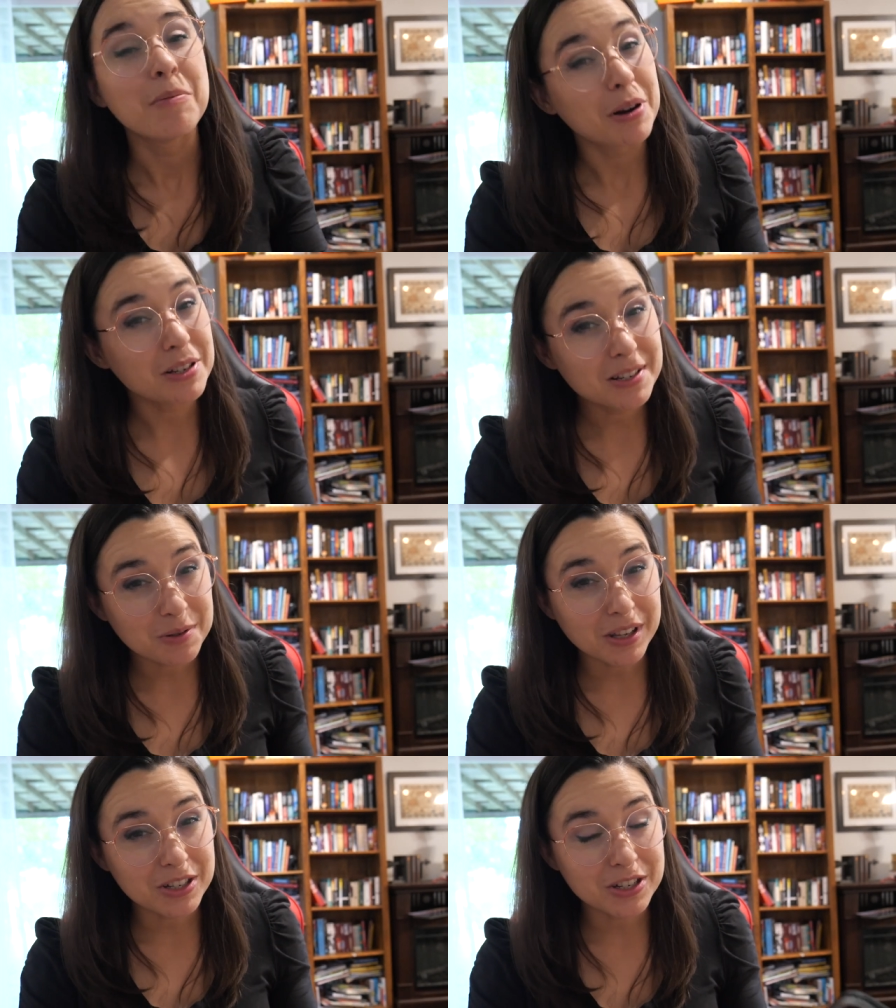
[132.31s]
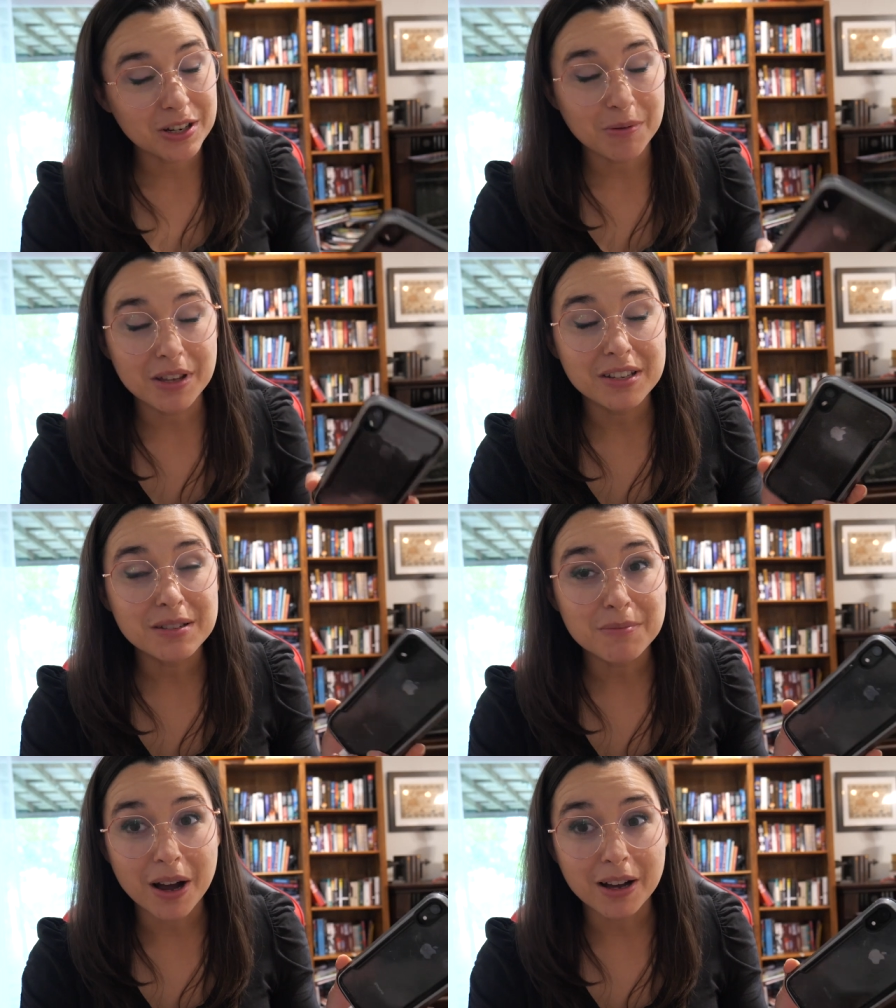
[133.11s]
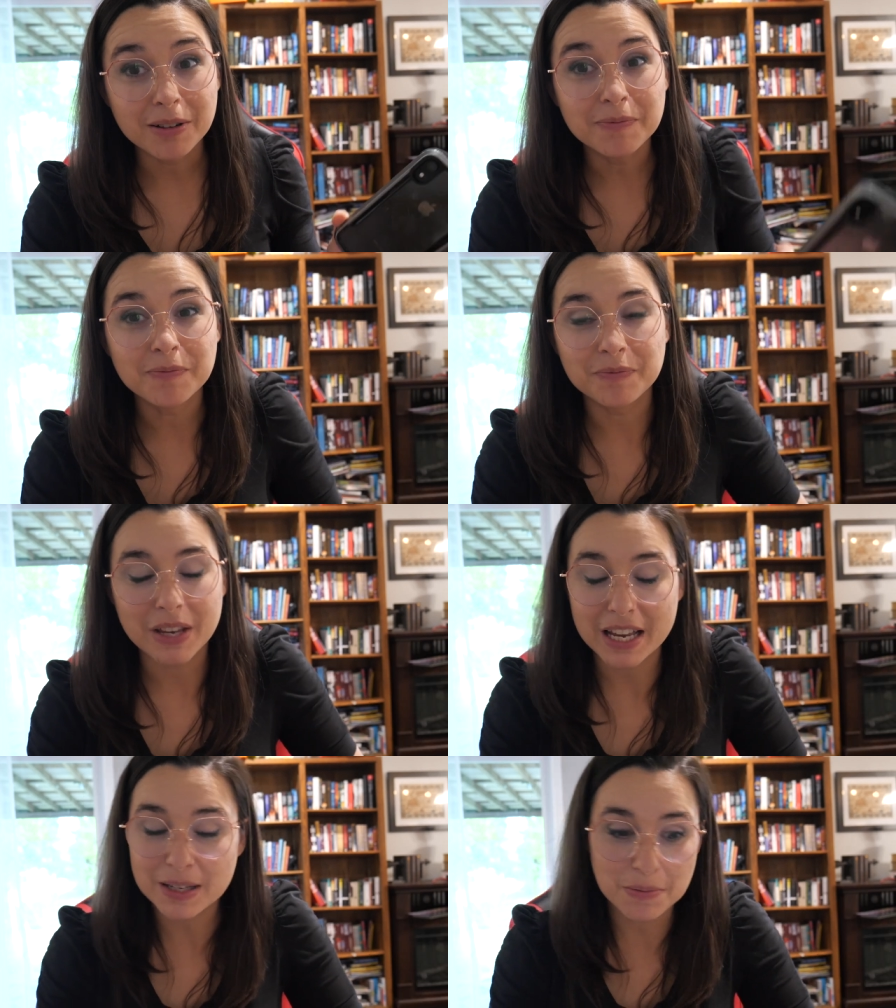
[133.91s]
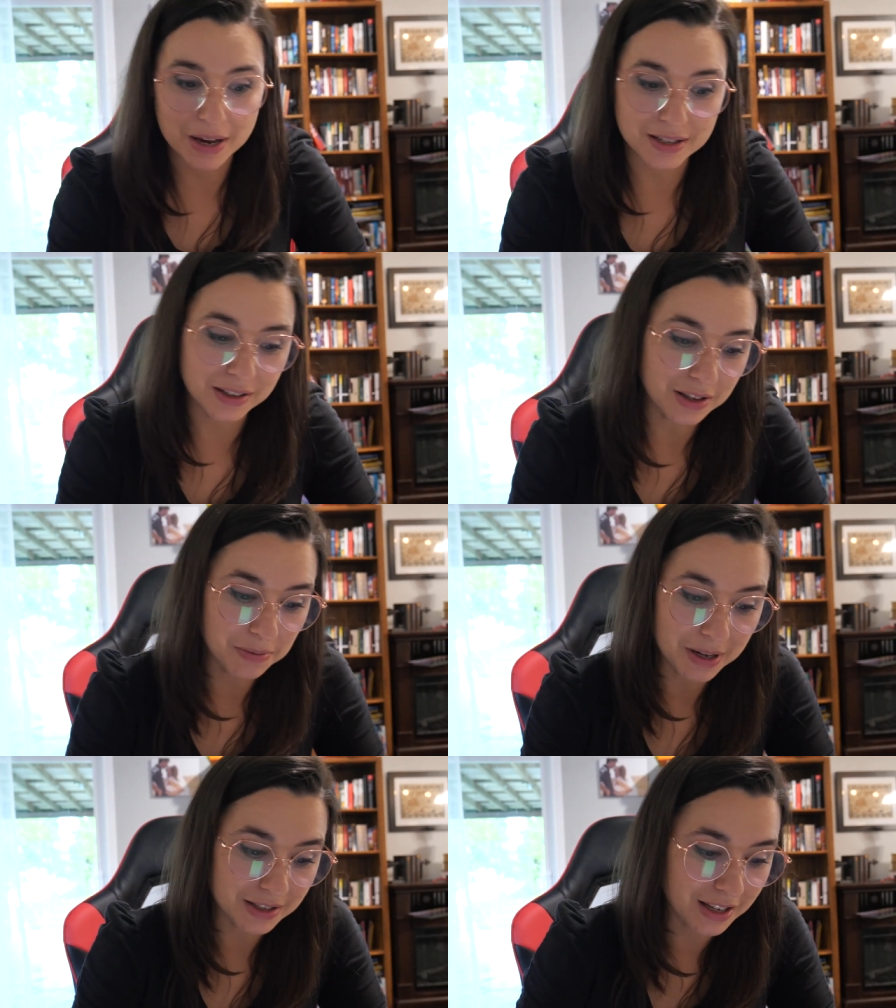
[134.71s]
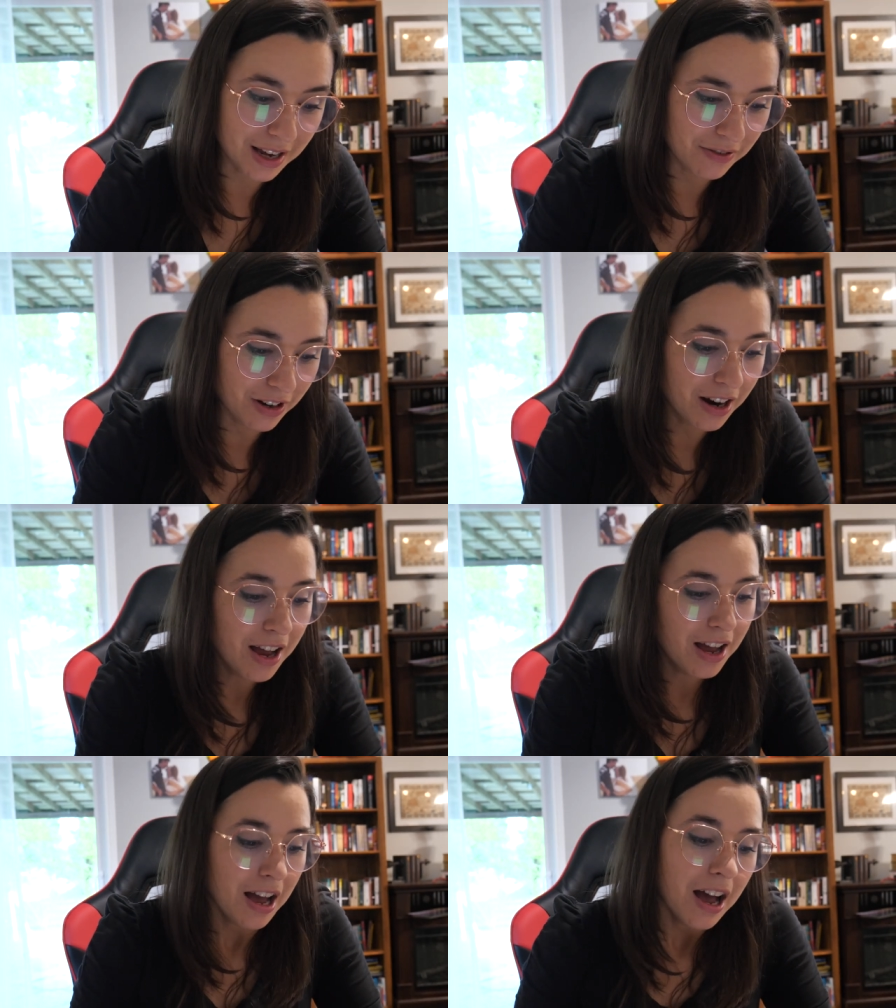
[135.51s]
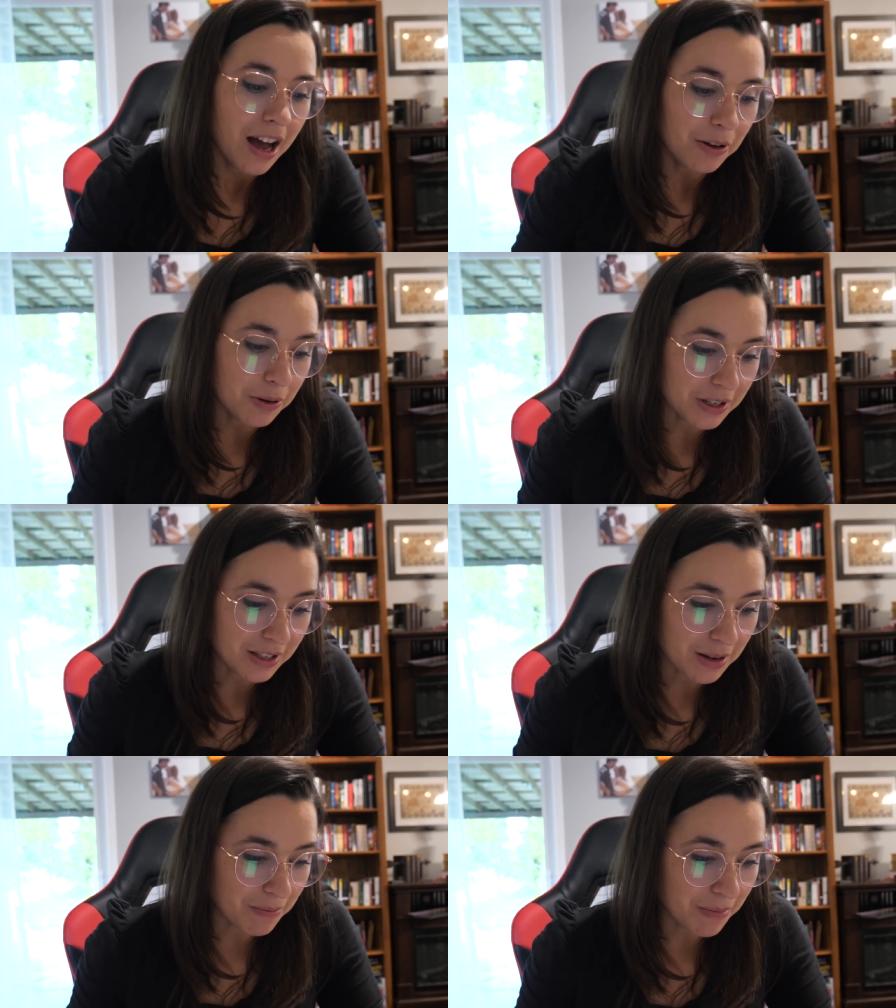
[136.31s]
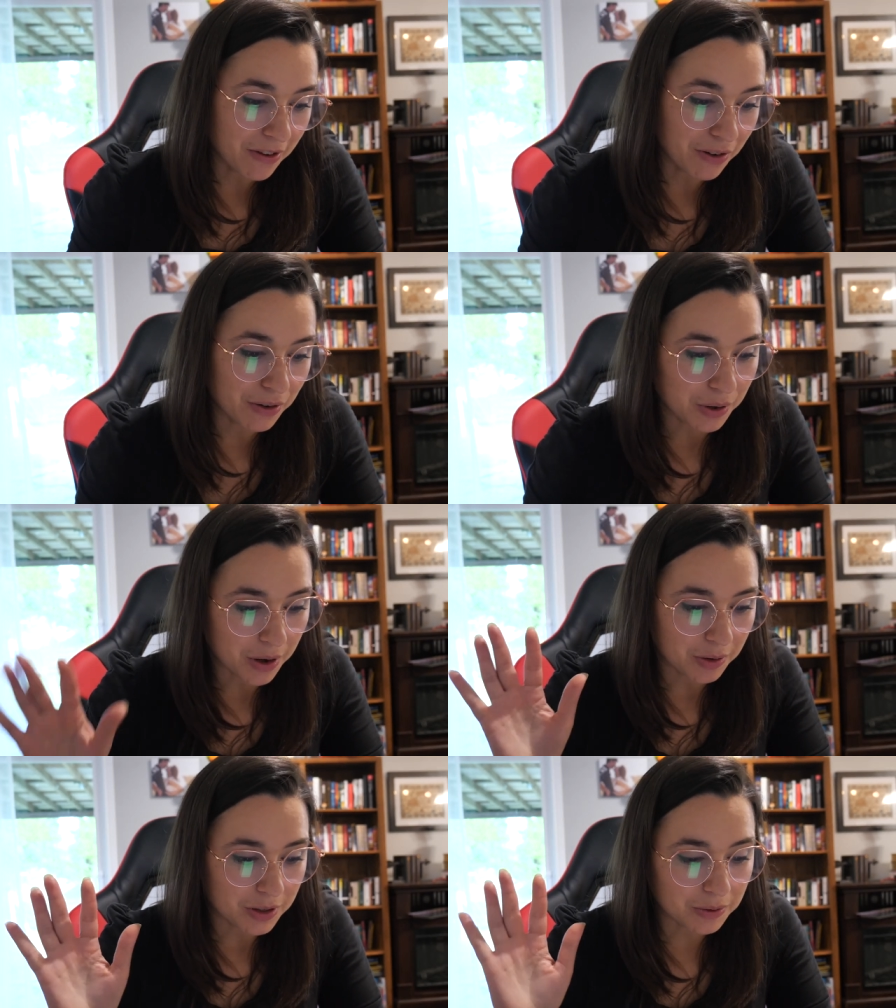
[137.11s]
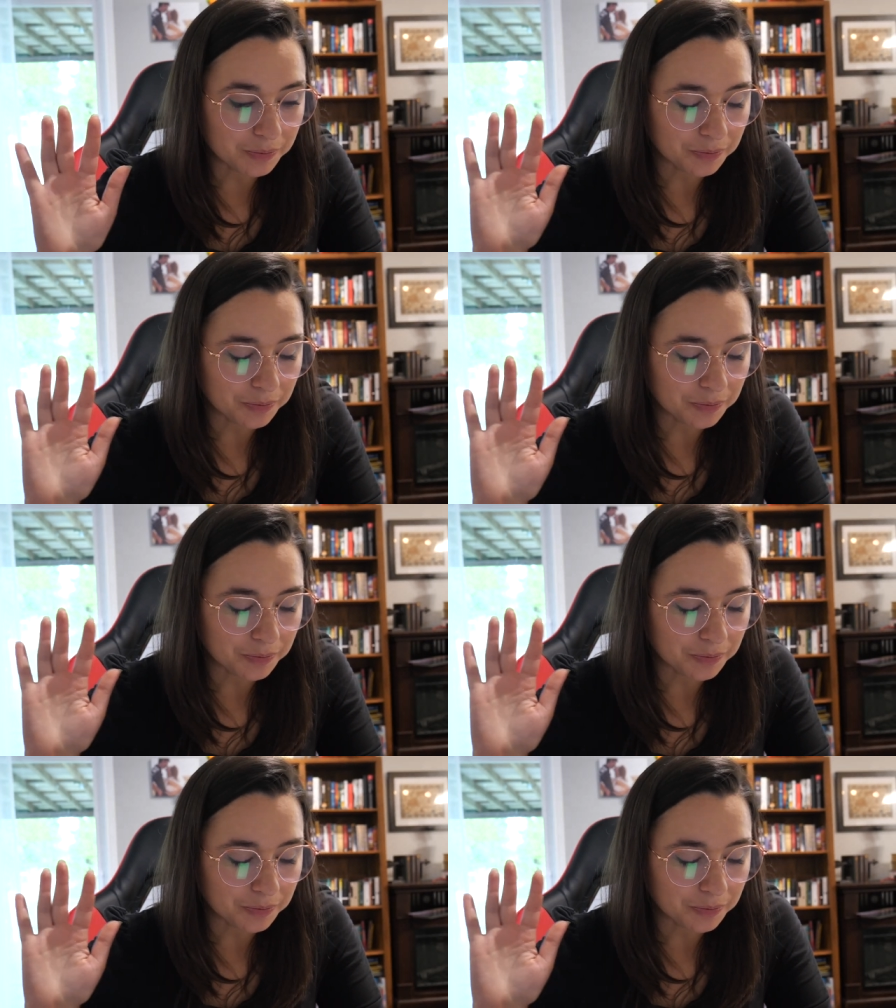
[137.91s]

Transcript: Percy's relationship with his mom is basically the best thing ever. I wrote down some of my favorite quotes.